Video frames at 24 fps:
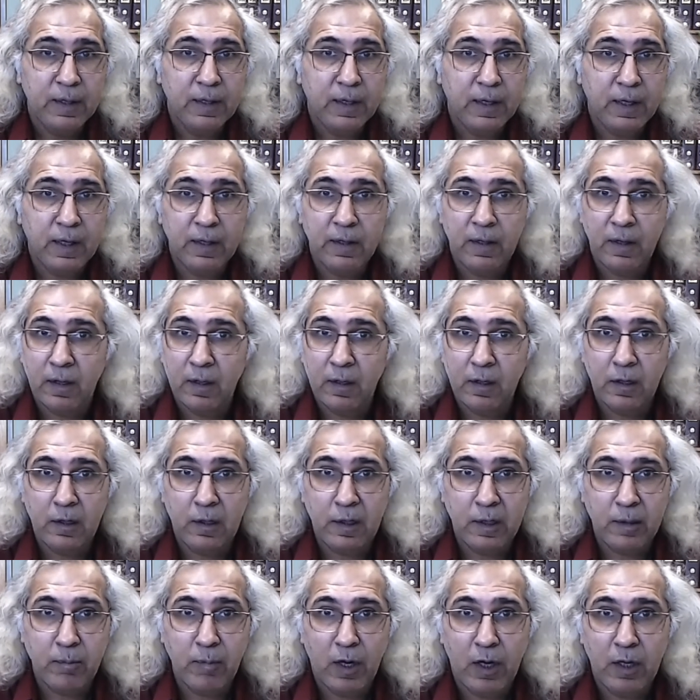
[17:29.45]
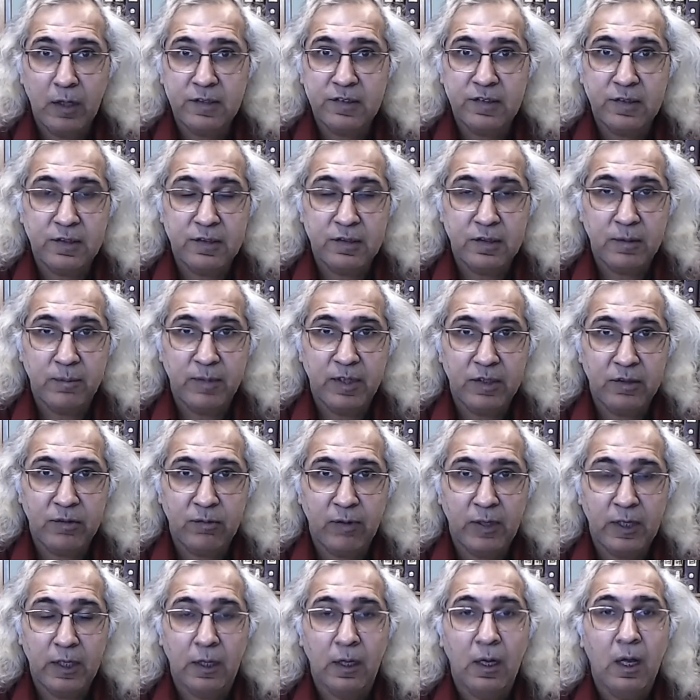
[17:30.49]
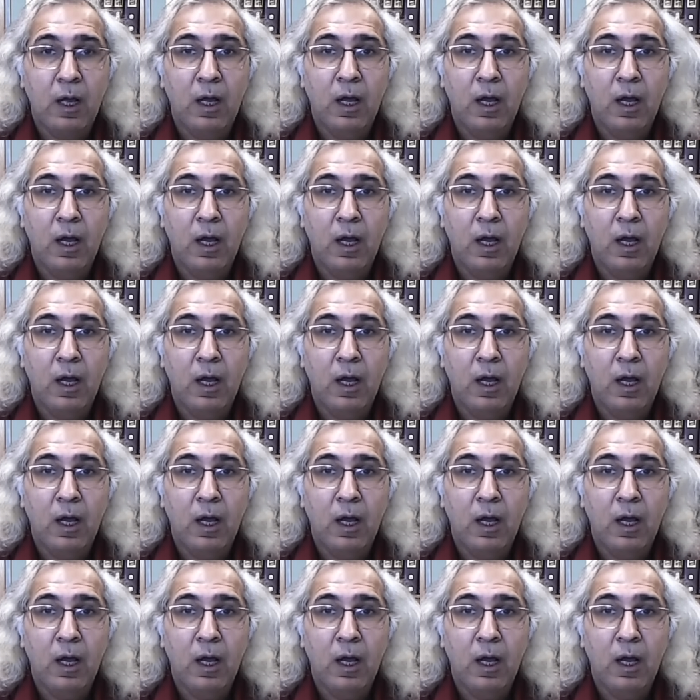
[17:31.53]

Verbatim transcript: in early Marxism as well.